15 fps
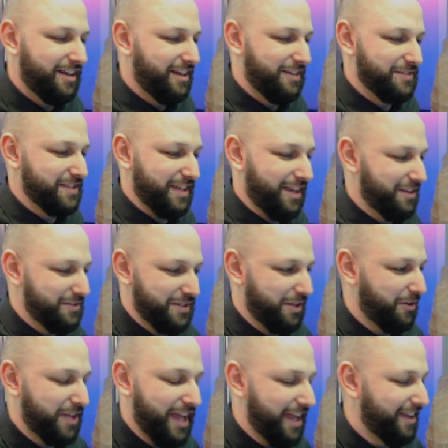
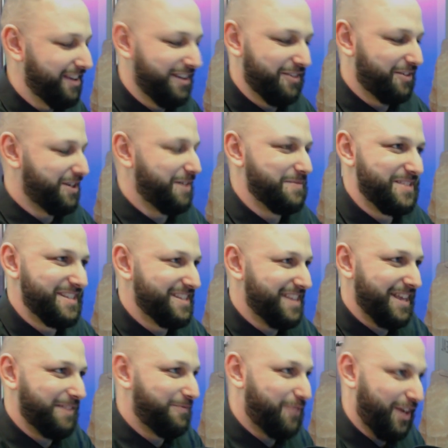okay, here it comes. This is
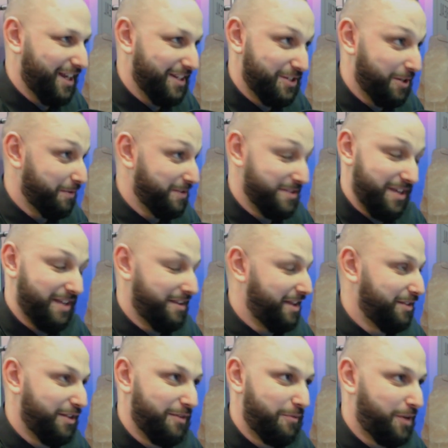like fucking dope because
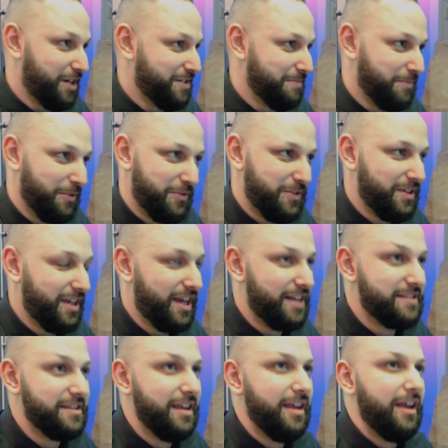I love watching both of you
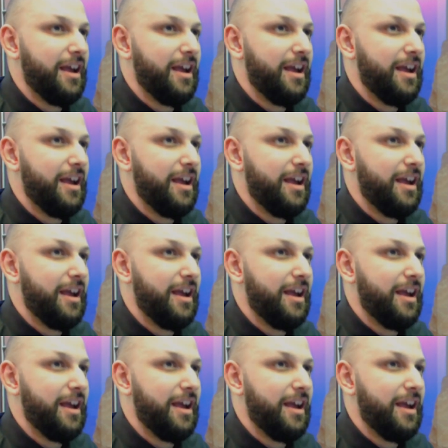guys.